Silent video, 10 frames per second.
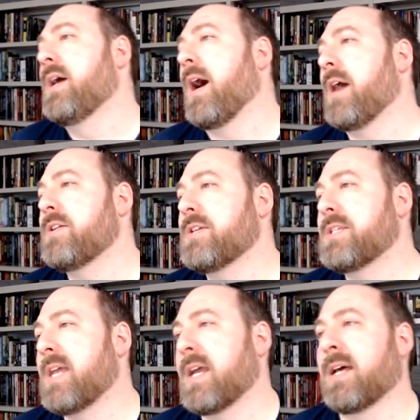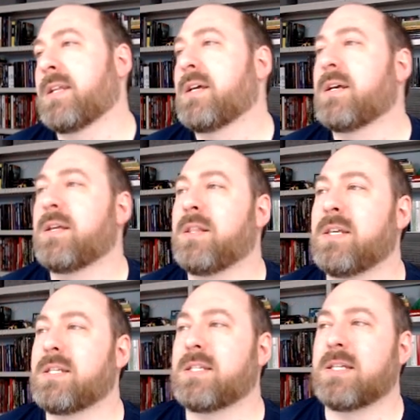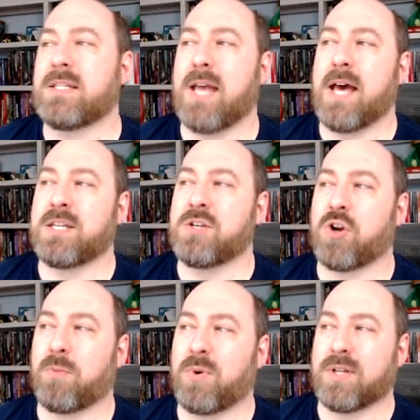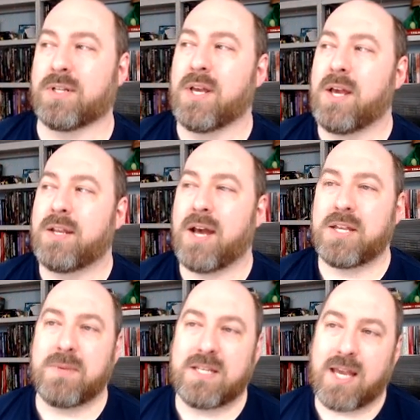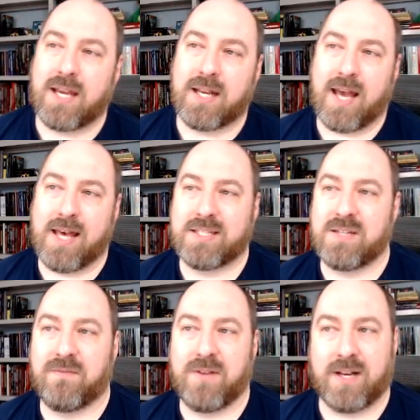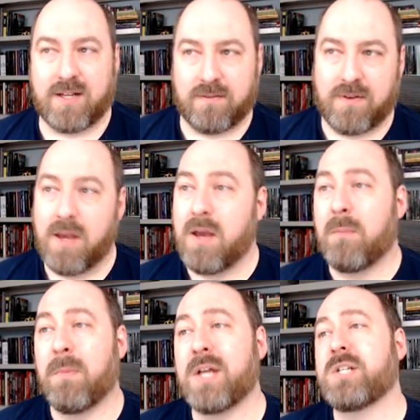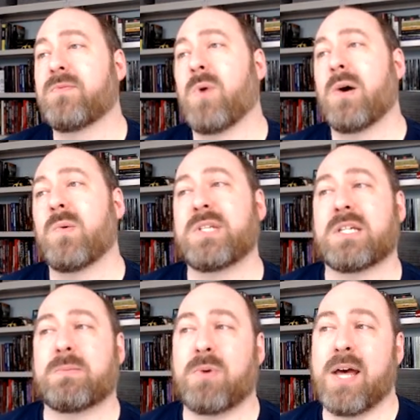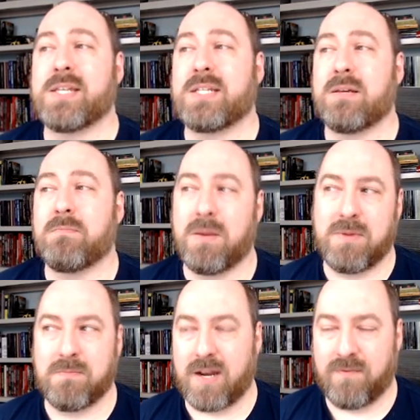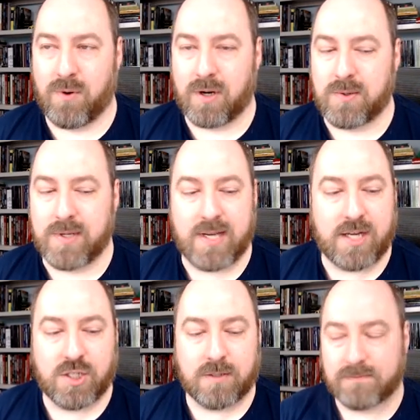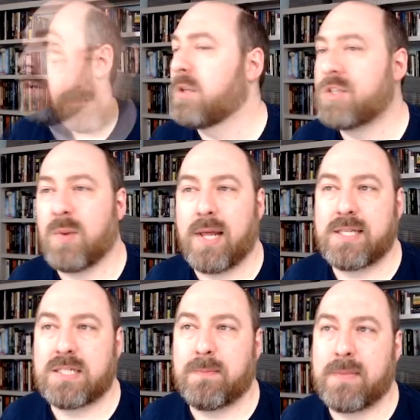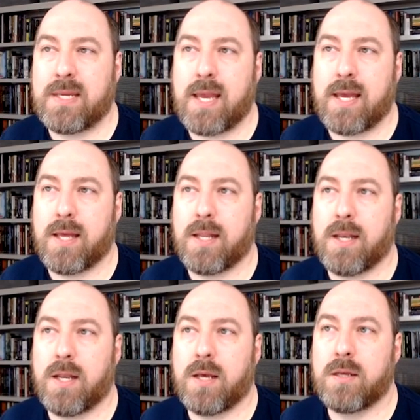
Understand this is as interpreted, not to be taken as definitive. Much of what was expressed may be metaphorical in nature. So let's begin.